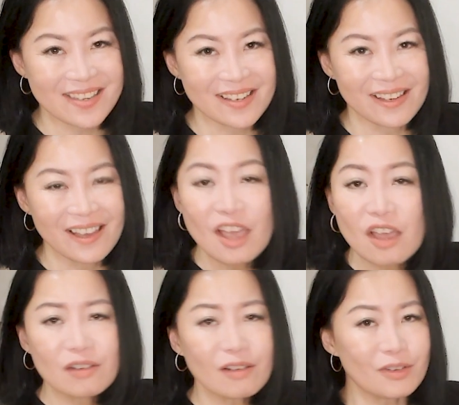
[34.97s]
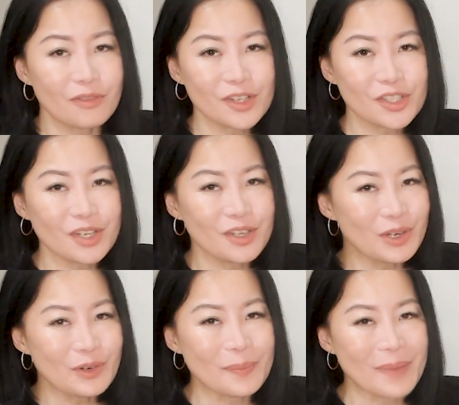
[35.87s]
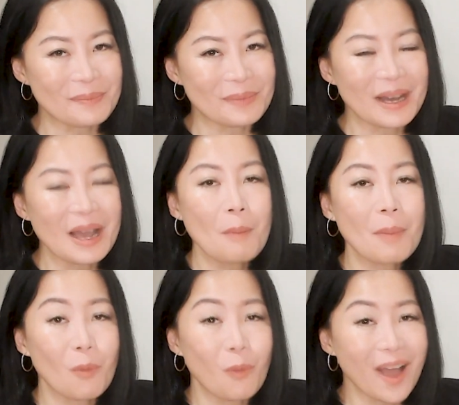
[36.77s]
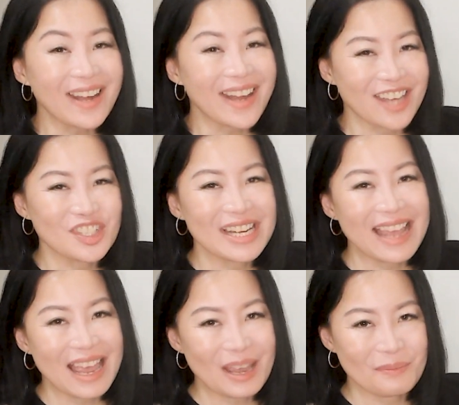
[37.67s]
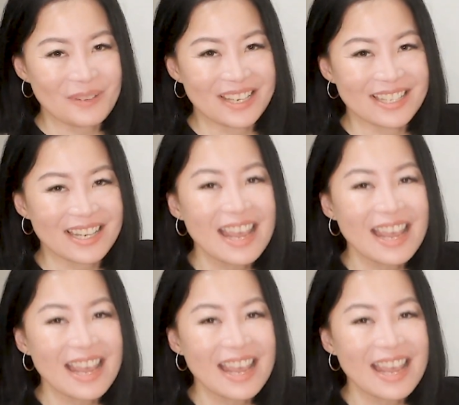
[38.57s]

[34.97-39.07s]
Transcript: year. Not a version you remember, but what actually happened.